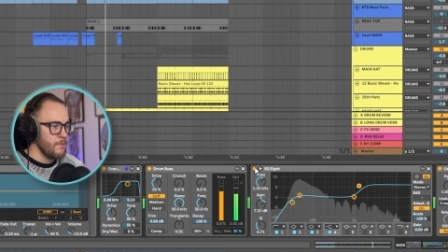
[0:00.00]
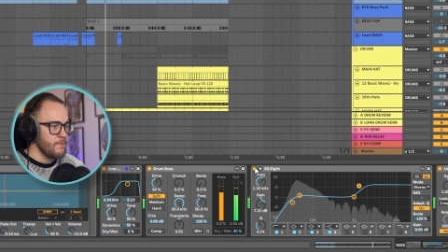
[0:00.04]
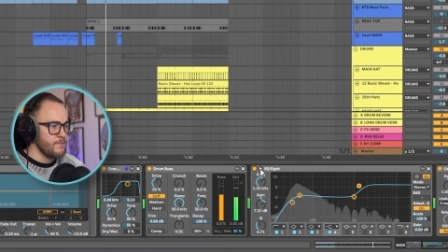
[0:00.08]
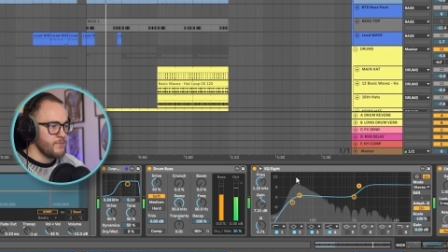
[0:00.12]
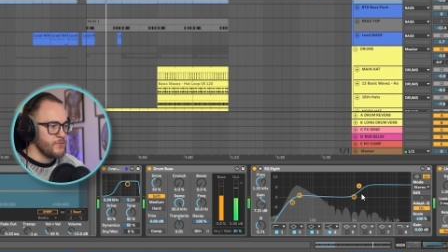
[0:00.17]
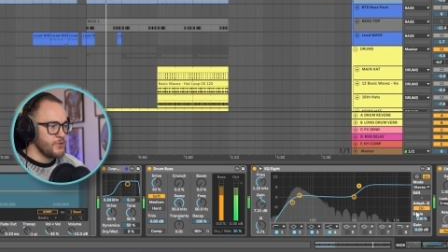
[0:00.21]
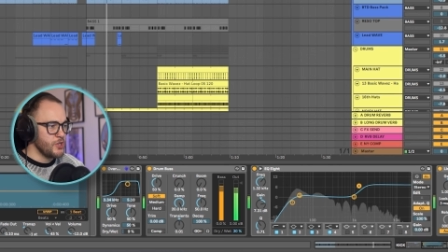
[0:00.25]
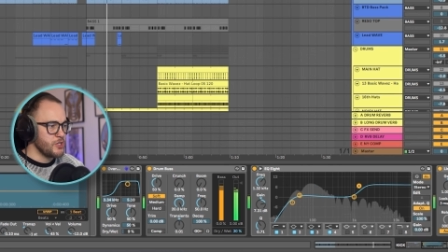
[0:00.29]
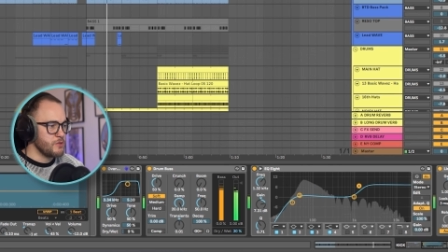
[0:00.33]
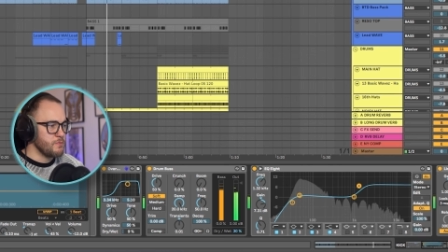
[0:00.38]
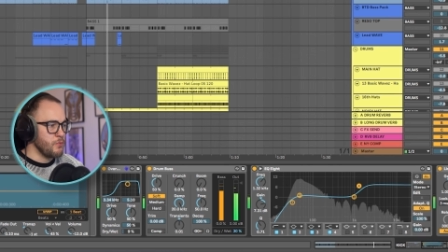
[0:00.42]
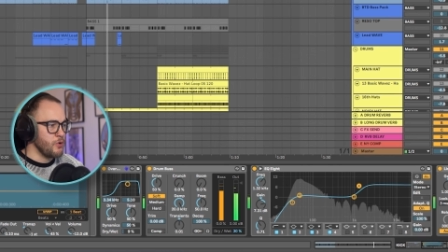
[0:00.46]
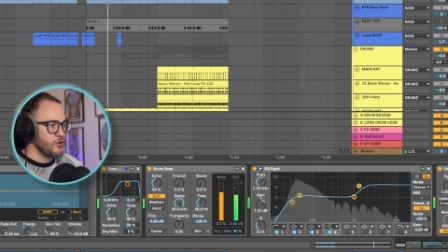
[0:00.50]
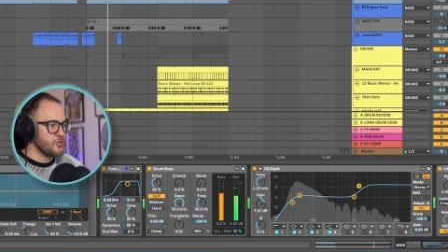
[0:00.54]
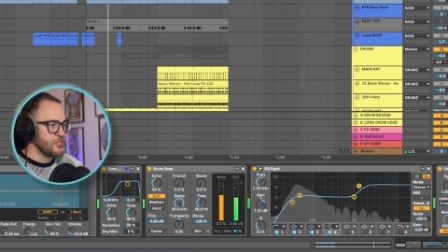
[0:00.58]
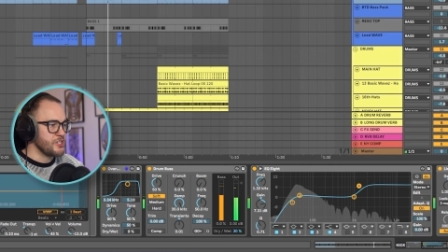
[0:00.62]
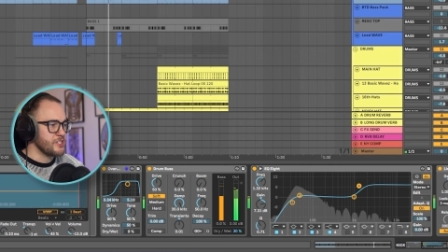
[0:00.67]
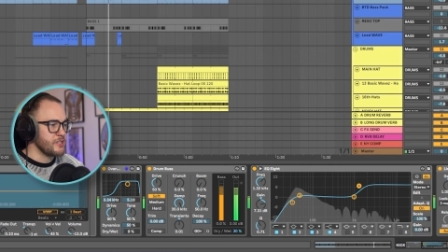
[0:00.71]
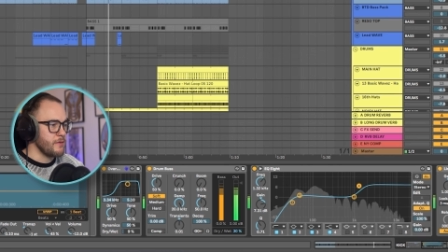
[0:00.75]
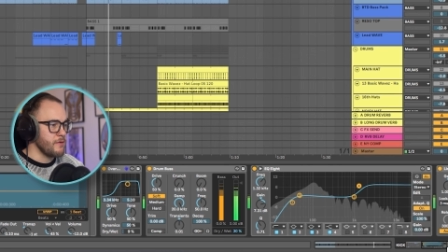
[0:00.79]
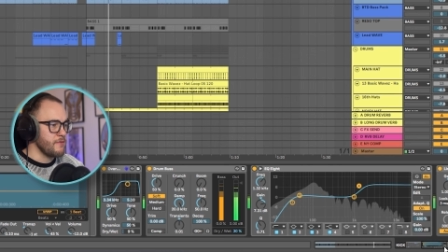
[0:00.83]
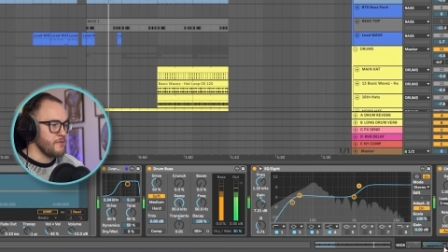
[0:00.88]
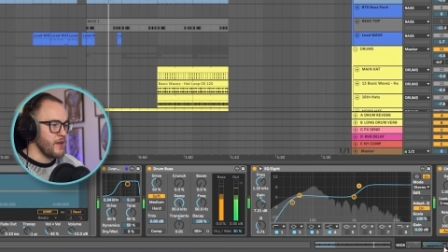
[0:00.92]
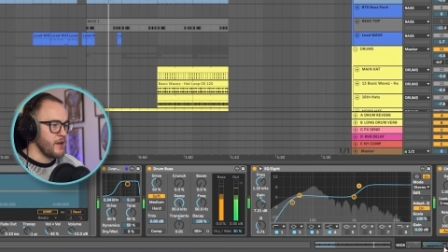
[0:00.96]
So just pushing
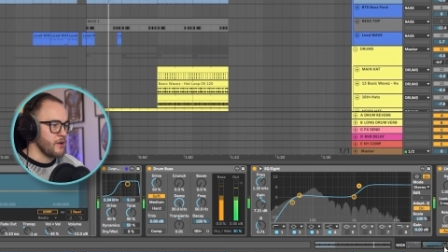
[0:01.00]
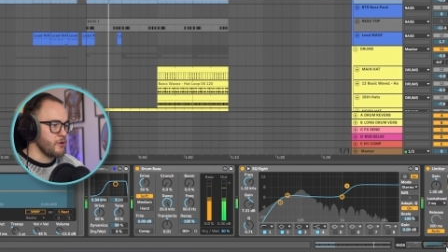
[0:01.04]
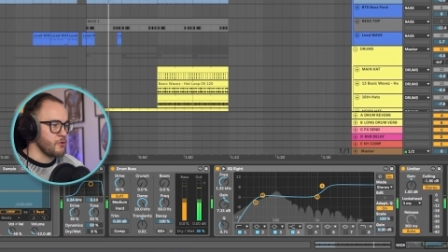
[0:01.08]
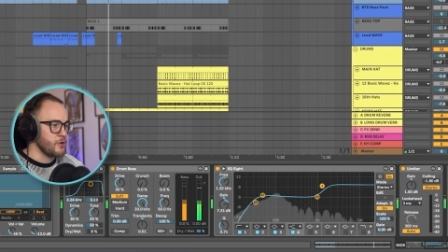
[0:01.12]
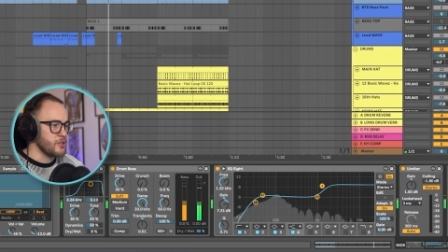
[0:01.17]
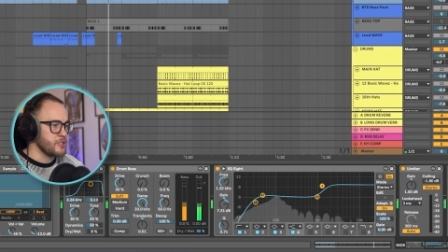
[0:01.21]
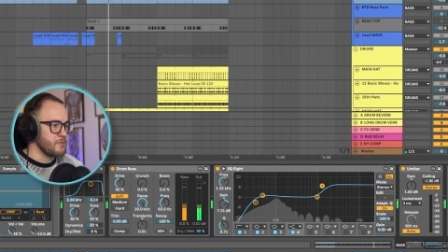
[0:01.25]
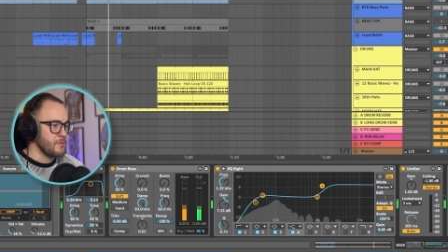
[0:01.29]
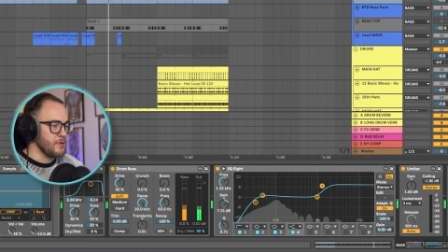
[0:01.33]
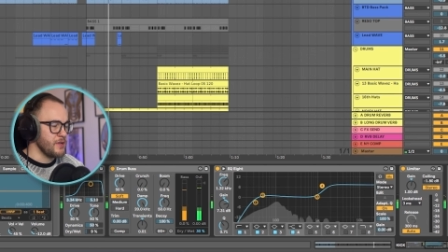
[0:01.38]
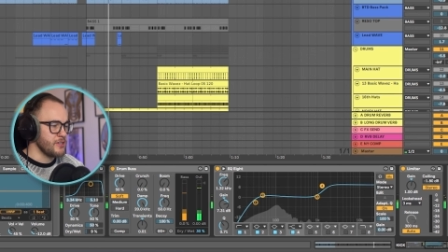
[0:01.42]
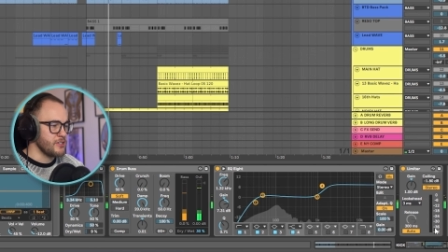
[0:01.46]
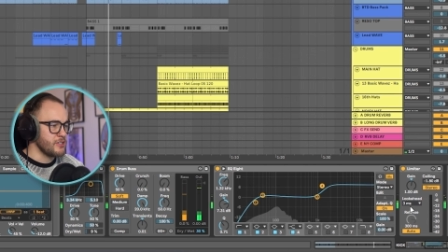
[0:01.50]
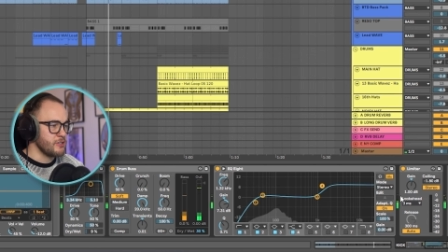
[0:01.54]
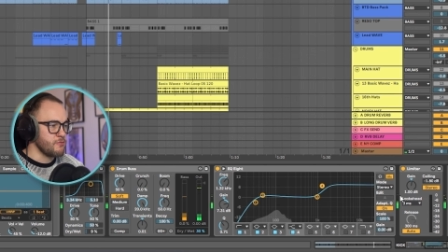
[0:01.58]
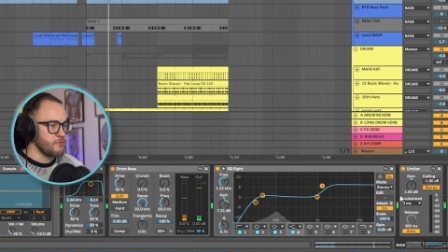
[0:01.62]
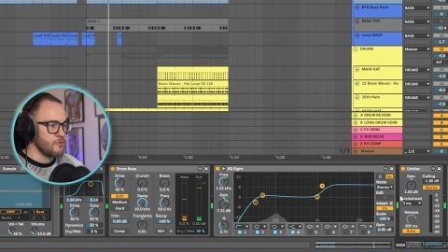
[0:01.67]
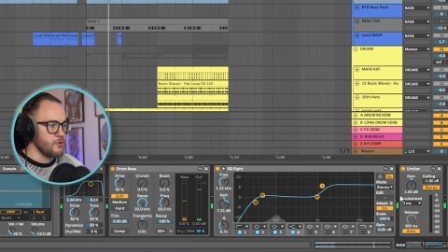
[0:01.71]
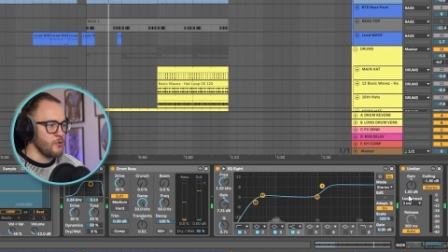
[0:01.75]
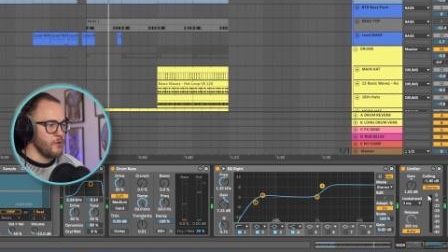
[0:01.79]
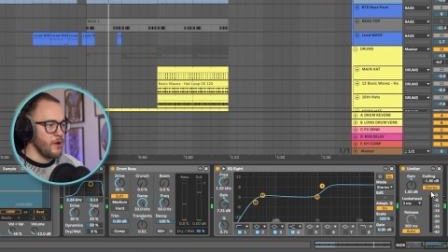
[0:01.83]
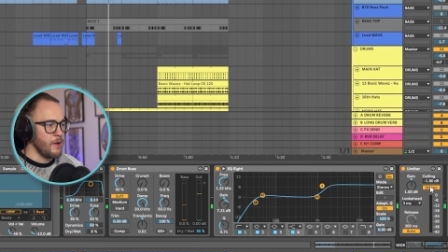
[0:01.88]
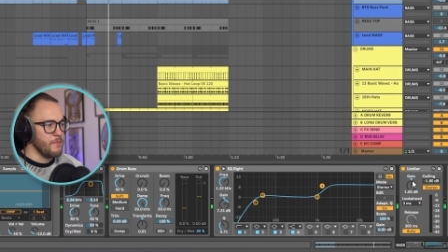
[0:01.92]
some of that crispiness through.